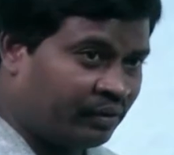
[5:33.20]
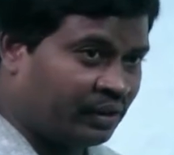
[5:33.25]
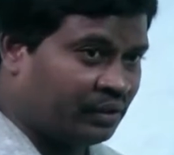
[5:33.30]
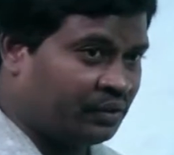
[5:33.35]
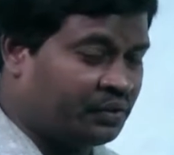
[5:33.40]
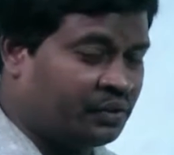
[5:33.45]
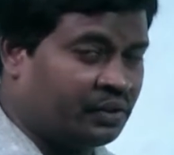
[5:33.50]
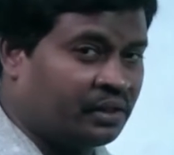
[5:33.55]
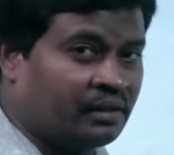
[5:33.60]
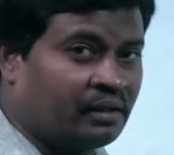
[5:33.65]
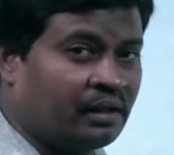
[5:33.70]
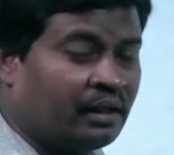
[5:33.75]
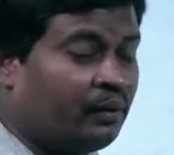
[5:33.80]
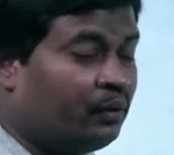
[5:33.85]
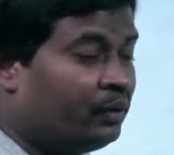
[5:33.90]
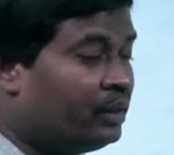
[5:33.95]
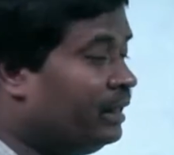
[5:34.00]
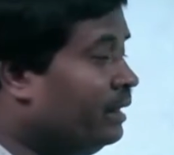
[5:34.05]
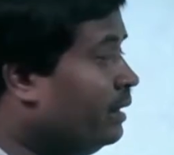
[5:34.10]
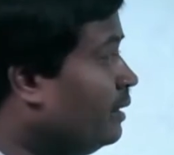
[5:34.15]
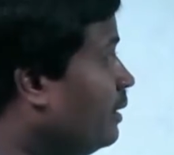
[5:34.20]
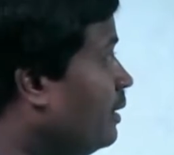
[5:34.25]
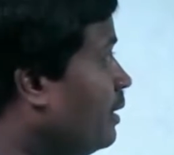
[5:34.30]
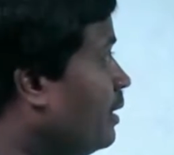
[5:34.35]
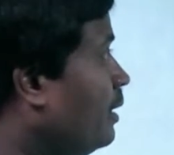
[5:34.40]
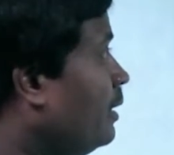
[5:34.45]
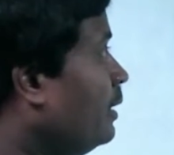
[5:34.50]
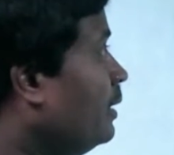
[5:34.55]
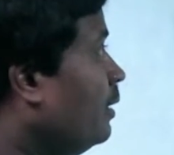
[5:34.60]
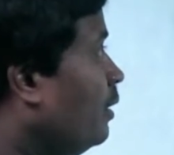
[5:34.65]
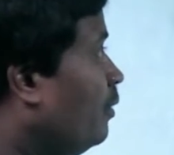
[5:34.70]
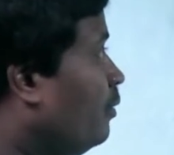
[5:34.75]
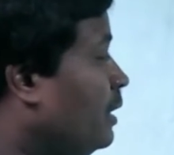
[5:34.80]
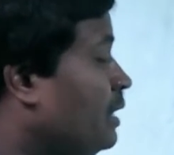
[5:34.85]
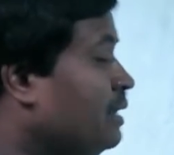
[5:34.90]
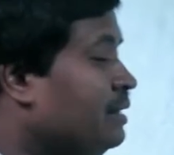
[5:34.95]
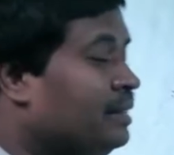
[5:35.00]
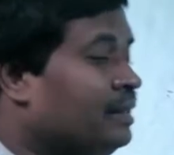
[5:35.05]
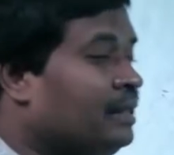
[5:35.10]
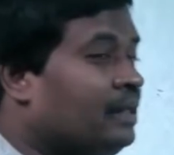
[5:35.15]
function. Are you clear? What
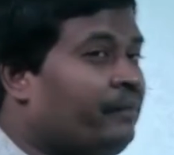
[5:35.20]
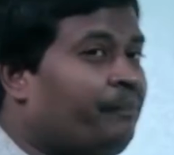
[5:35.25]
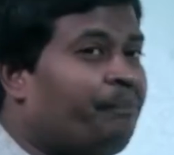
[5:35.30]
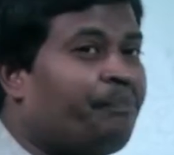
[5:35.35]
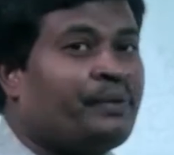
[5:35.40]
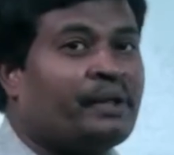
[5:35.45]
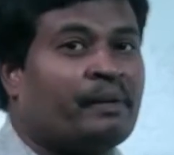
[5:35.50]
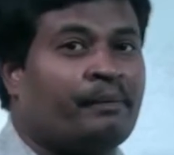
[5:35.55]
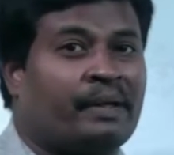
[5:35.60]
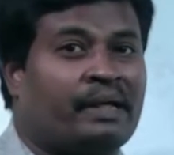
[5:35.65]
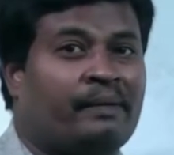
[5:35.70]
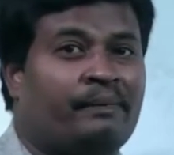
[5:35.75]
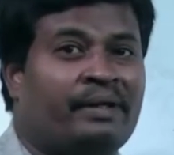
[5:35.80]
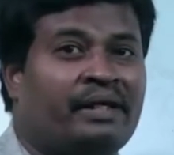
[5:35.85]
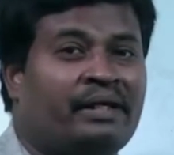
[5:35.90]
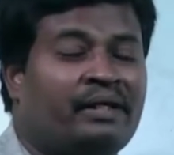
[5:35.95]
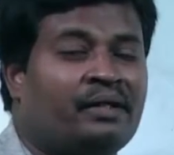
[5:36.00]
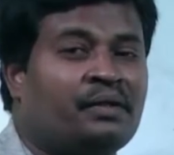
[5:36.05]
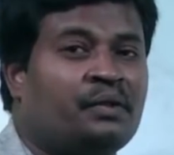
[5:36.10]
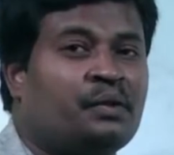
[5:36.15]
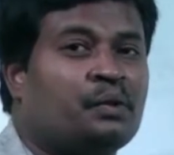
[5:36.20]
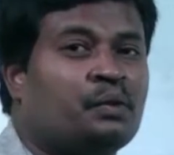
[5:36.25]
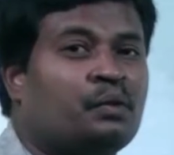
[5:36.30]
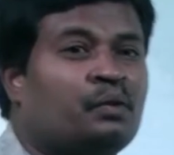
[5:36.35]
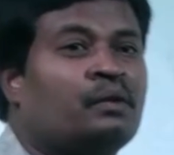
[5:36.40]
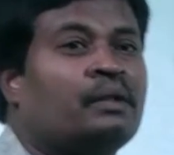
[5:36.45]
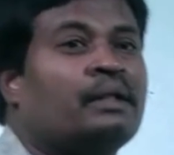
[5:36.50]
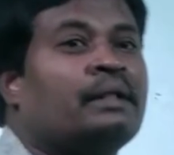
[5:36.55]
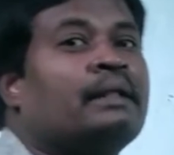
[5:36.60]
is the permanent tissue?